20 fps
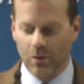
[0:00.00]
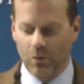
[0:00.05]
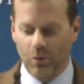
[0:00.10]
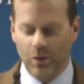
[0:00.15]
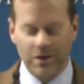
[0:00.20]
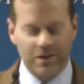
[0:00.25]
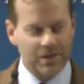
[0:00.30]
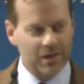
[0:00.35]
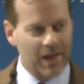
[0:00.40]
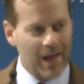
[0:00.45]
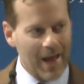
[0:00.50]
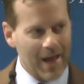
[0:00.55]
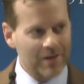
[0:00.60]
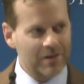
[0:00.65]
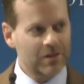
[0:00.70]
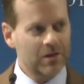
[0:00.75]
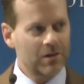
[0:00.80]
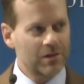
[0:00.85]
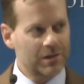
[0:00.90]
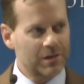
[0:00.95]
We should
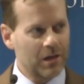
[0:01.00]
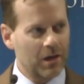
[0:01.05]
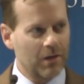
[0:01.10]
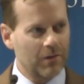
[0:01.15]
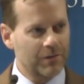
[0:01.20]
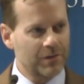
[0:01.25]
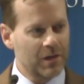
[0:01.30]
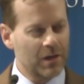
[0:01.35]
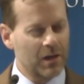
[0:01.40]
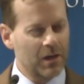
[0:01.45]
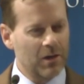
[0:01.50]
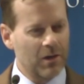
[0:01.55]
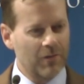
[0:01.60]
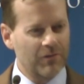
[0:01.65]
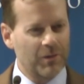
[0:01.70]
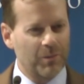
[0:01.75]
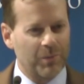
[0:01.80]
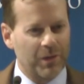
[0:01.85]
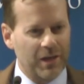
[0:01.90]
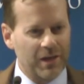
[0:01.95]
ask ourselves, you know,
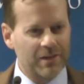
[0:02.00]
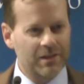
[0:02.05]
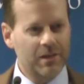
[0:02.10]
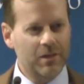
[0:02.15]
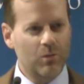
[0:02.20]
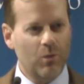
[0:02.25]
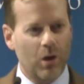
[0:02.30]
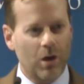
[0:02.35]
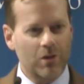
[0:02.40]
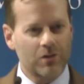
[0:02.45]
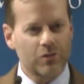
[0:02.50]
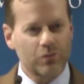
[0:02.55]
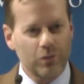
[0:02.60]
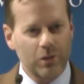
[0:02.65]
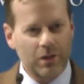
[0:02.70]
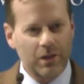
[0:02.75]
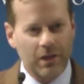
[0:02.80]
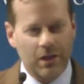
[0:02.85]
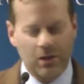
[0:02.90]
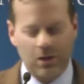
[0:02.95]
have the PC walls
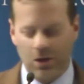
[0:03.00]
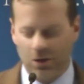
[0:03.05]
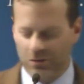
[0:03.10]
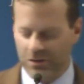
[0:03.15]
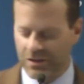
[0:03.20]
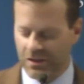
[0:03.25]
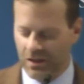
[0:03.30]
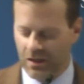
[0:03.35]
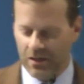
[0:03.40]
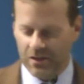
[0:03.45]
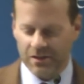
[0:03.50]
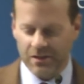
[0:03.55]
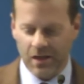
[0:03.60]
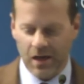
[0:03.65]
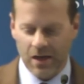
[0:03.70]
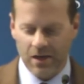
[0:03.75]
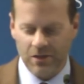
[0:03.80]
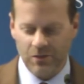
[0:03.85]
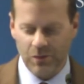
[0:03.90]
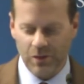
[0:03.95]
really closed in as
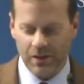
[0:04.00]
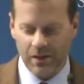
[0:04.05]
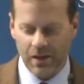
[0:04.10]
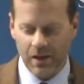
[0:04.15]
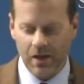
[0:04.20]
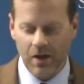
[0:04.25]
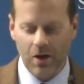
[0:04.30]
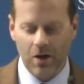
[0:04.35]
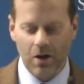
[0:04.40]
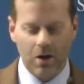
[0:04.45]
tight as we think,